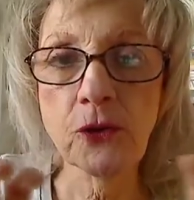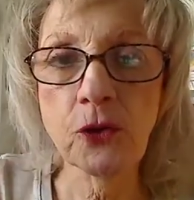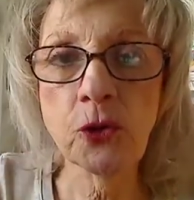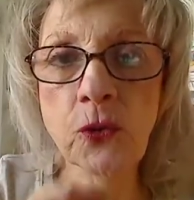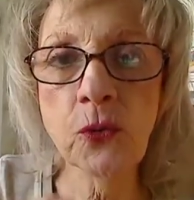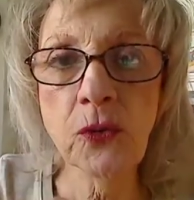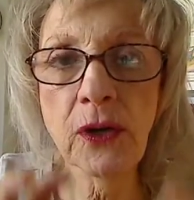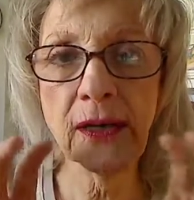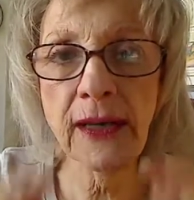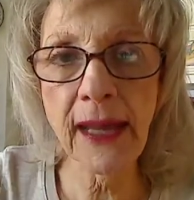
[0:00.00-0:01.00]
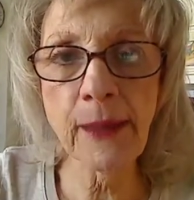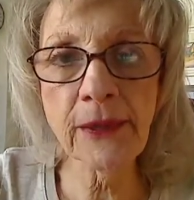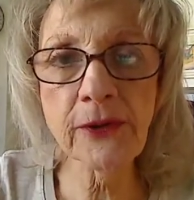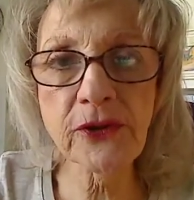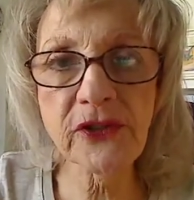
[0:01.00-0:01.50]
Do you
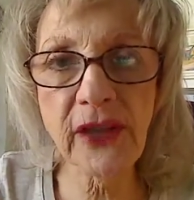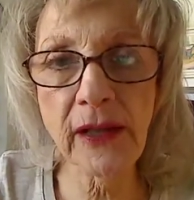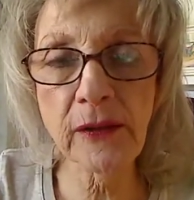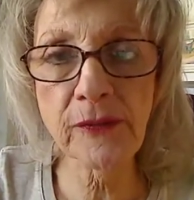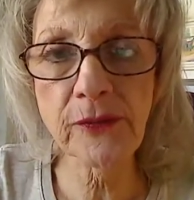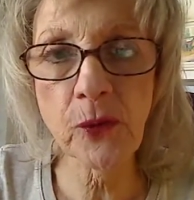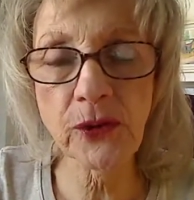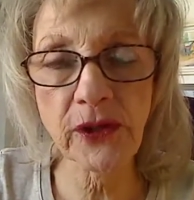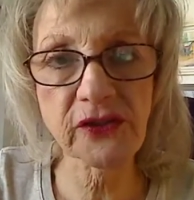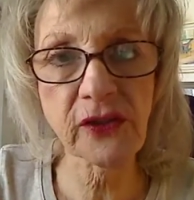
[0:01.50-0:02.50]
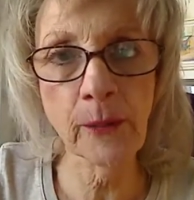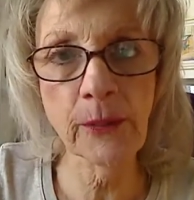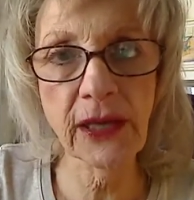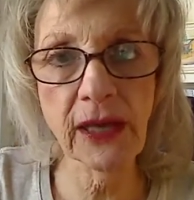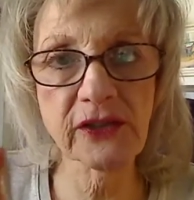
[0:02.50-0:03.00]
label yourself, or does
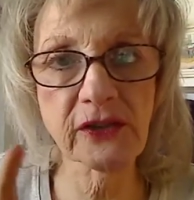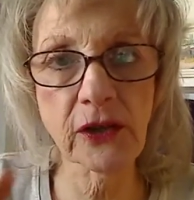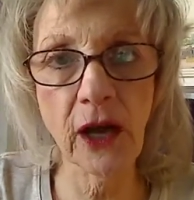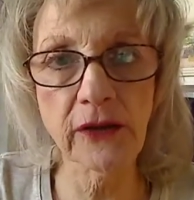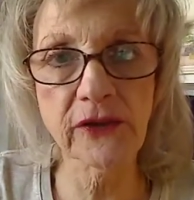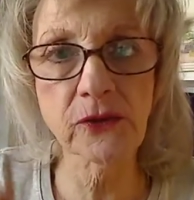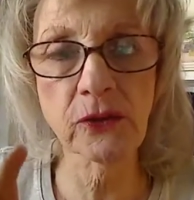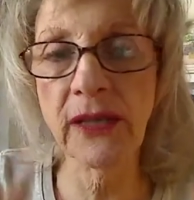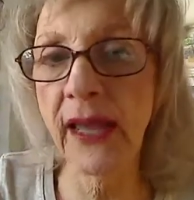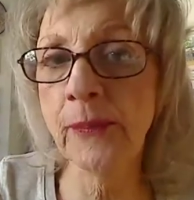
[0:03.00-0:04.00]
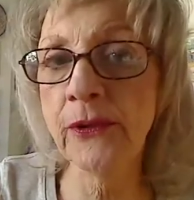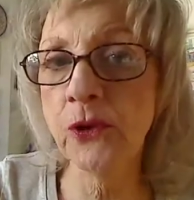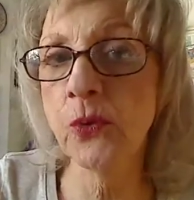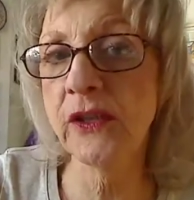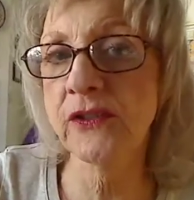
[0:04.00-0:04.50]
somebody has the guts to label
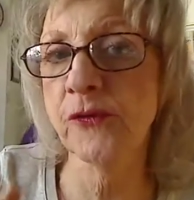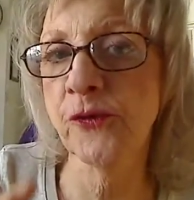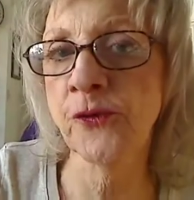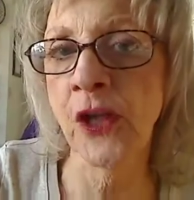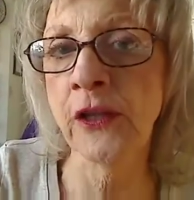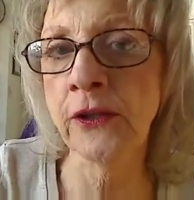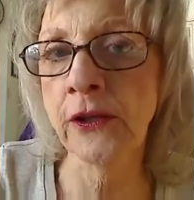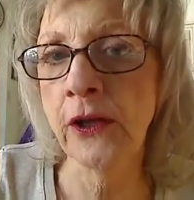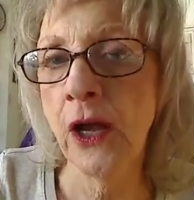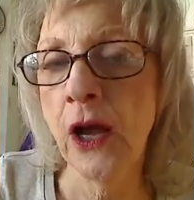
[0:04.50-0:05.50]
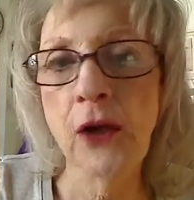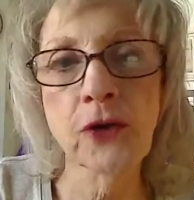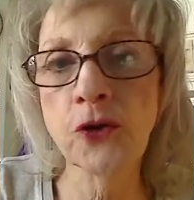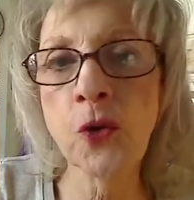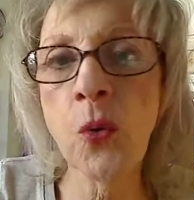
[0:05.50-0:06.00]
you as a failure?
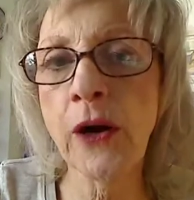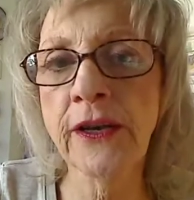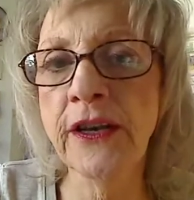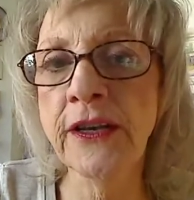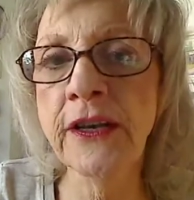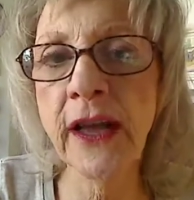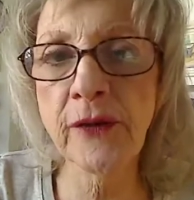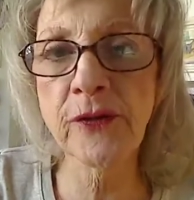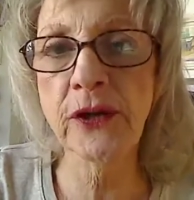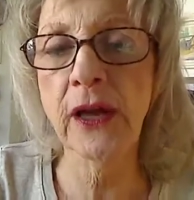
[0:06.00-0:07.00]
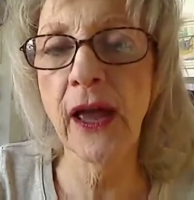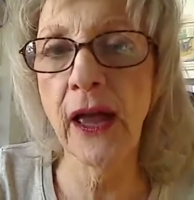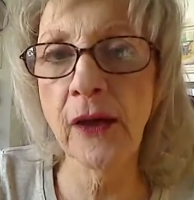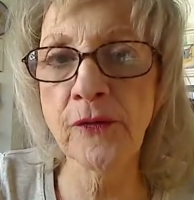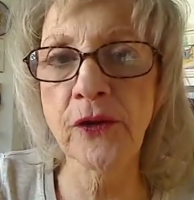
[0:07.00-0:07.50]
You are never,
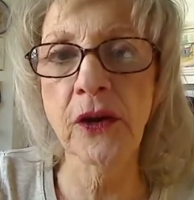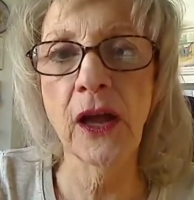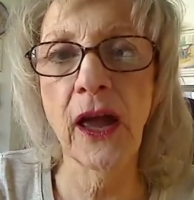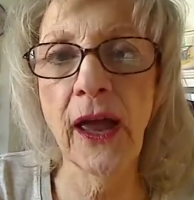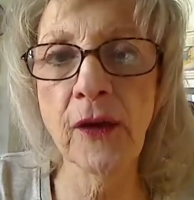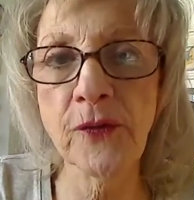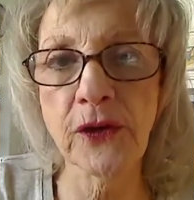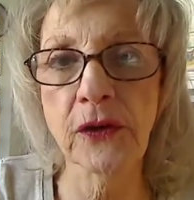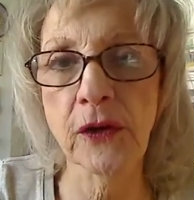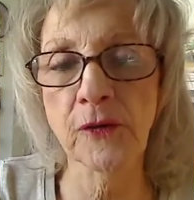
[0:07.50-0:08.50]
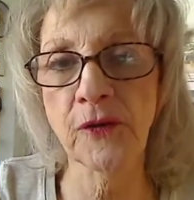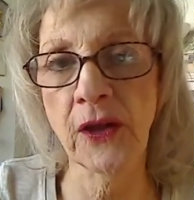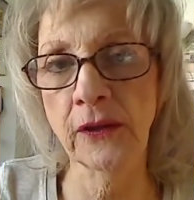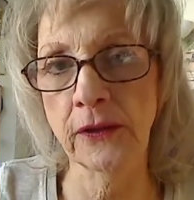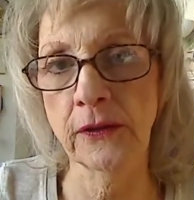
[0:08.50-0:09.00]
ever, ever a
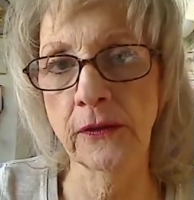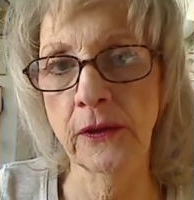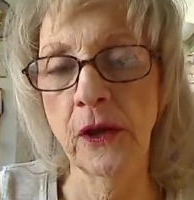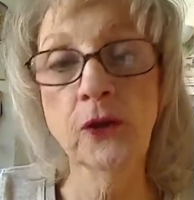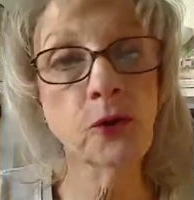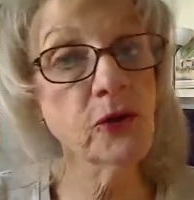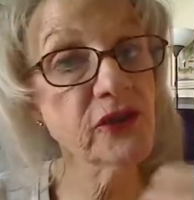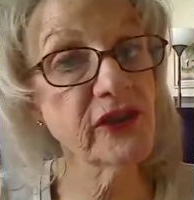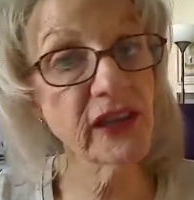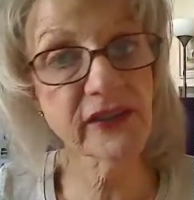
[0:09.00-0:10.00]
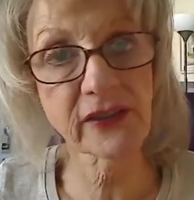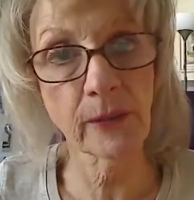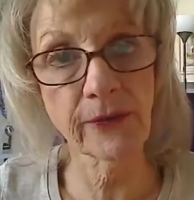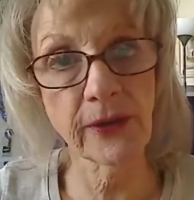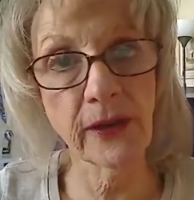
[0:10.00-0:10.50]
failure. You just did
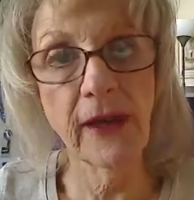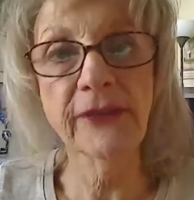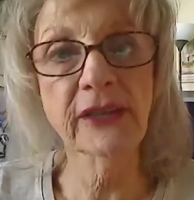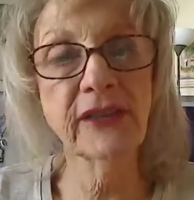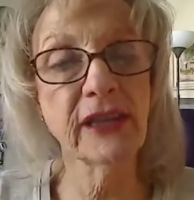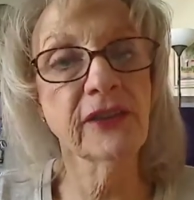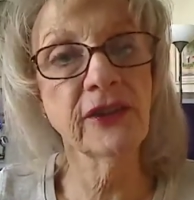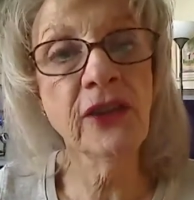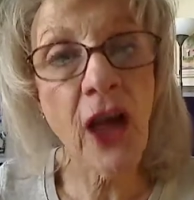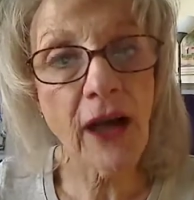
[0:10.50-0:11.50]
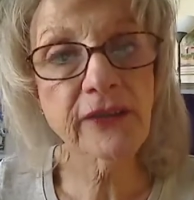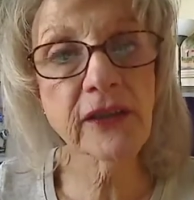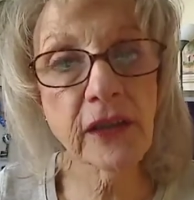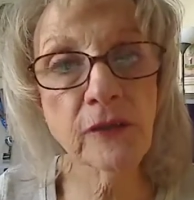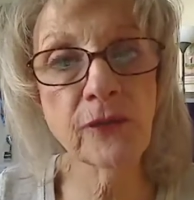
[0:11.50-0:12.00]
something that did not
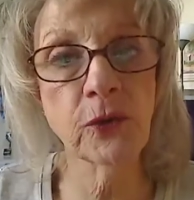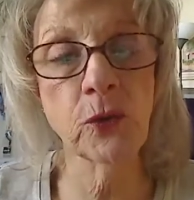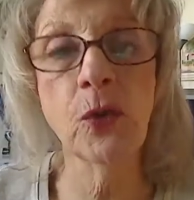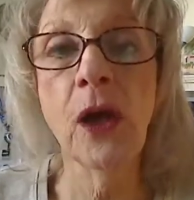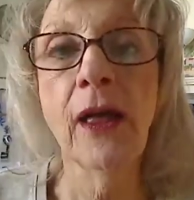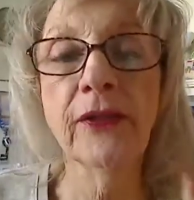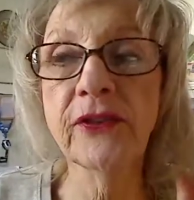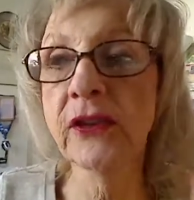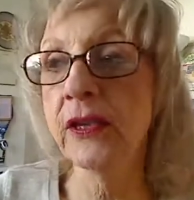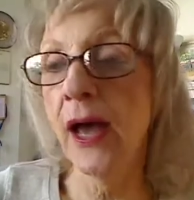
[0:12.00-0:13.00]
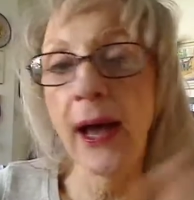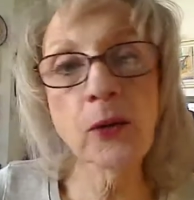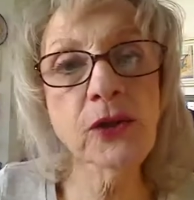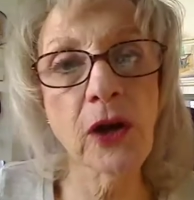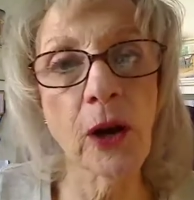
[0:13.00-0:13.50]
give you the
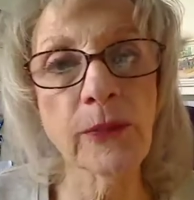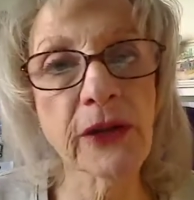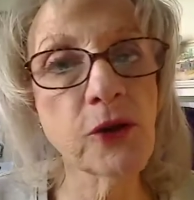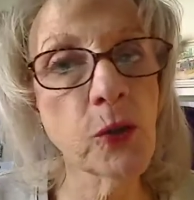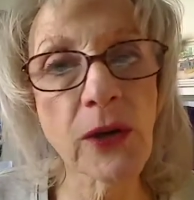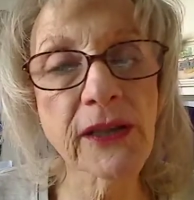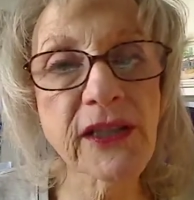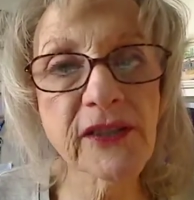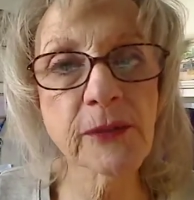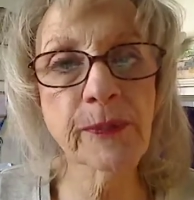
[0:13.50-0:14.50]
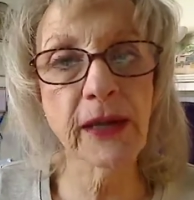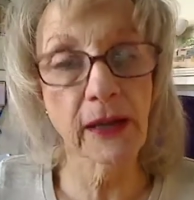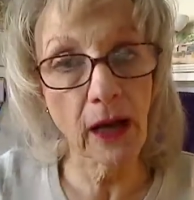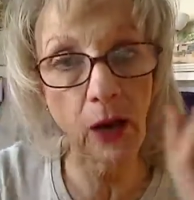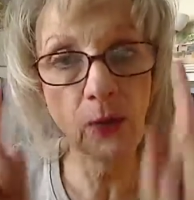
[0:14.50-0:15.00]
outcome that you were
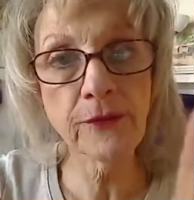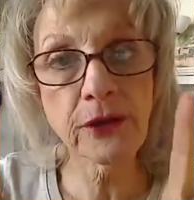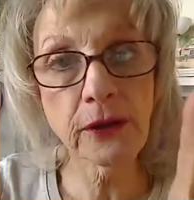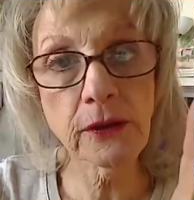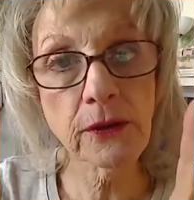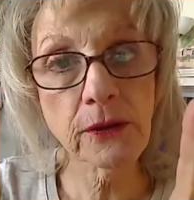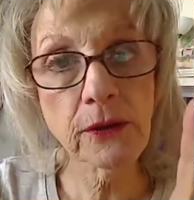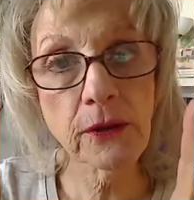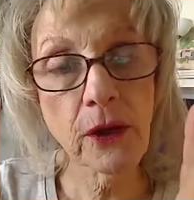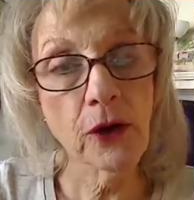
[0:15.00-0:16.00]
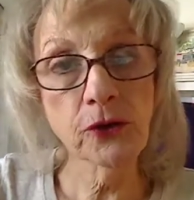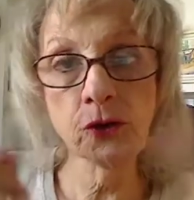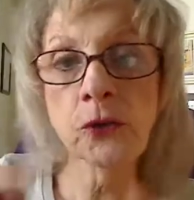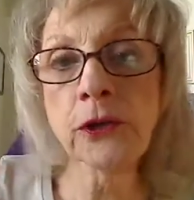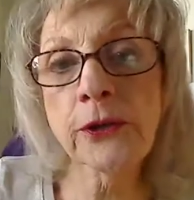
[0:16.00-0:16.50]
anticipating. However,
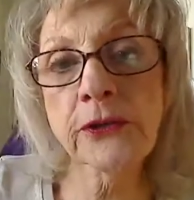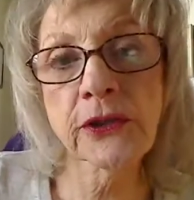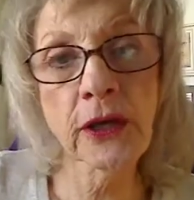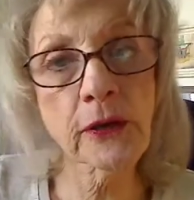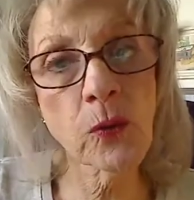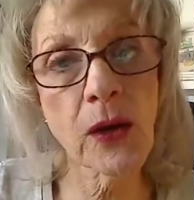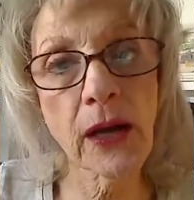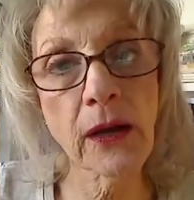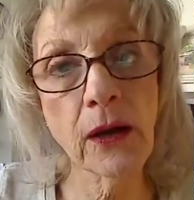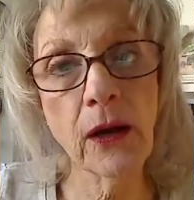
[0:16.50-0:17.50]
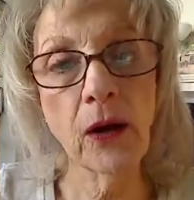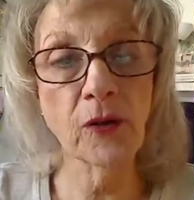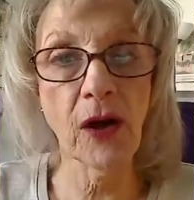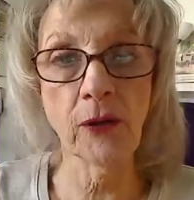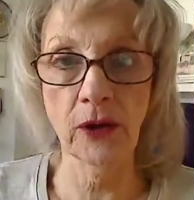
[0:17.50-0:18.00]
you learned another way of
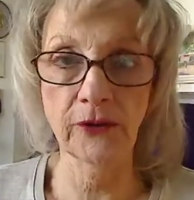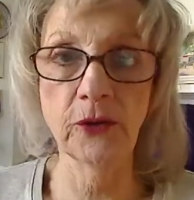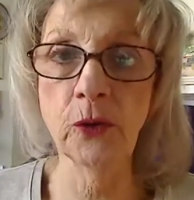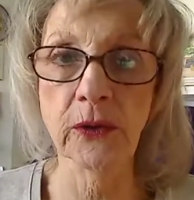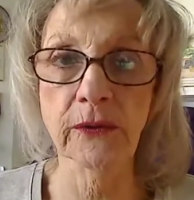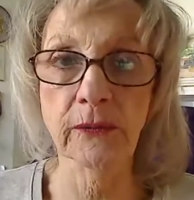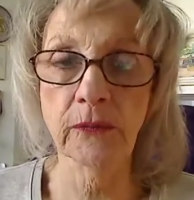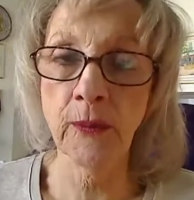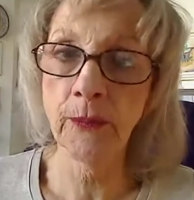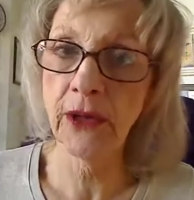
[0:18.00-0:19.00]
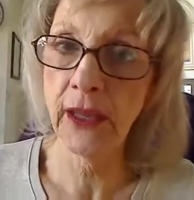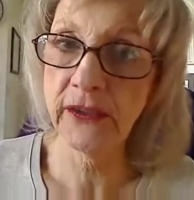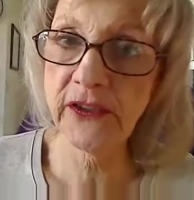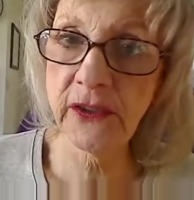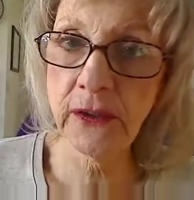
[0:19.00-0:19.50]
how not to do it. Remember
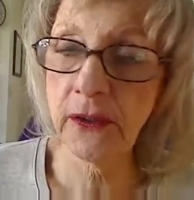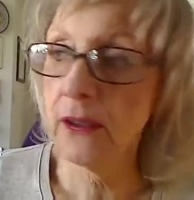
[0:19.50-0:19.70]
Edison?